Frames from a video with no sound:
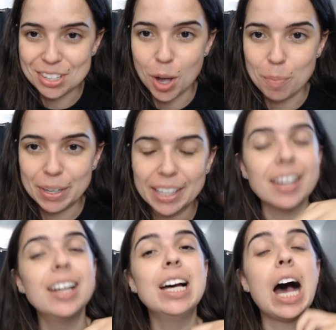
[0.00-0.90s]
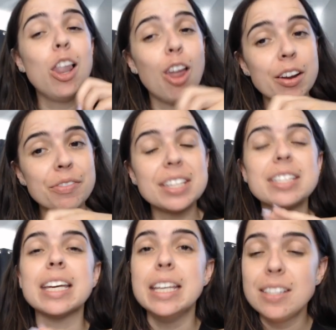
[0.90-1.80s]
topic. A lot of this
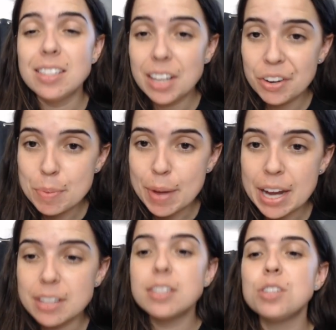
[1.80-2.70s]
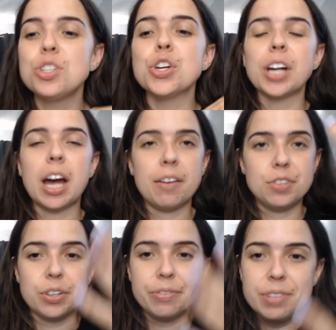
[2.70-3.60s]
is theory based, so you're going to have
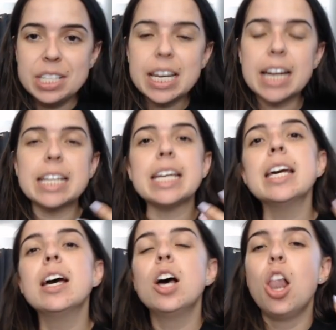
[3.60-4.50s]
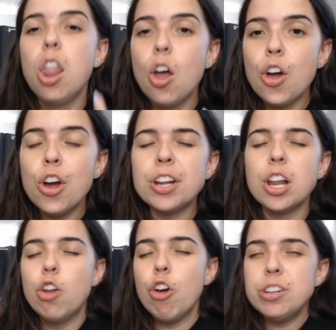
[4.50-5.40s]
to study,
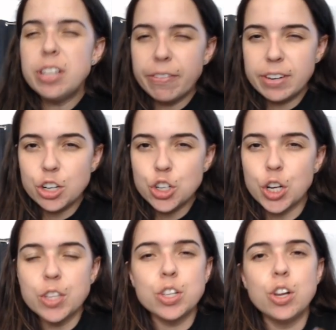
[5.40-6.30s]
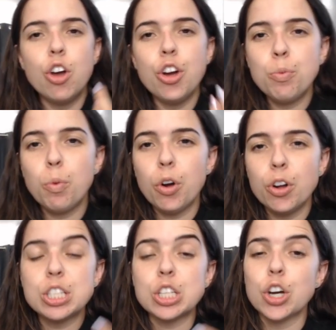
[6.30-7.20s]
learn definitions, learn
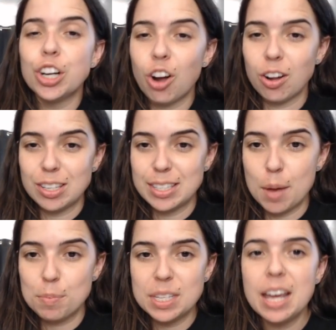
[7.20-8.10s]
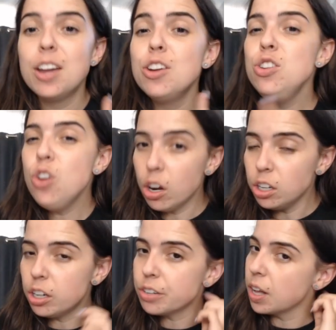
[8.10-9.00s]
words, learn concepts. Not a
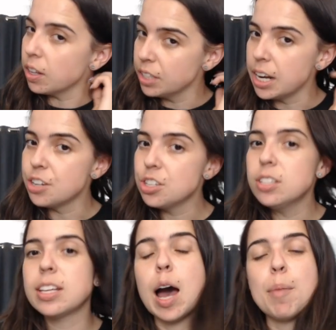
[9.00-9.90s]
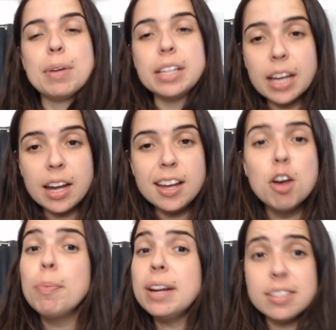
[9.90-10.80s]
lot of calculations that happen here,
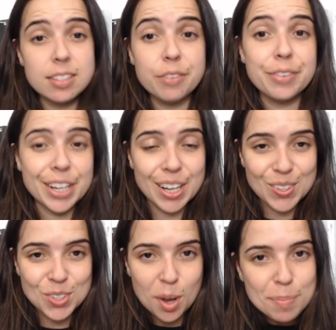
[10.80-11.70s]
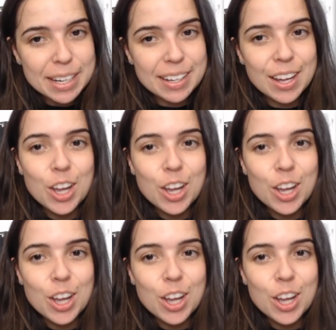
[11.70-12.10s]
but it's still a very nice topic.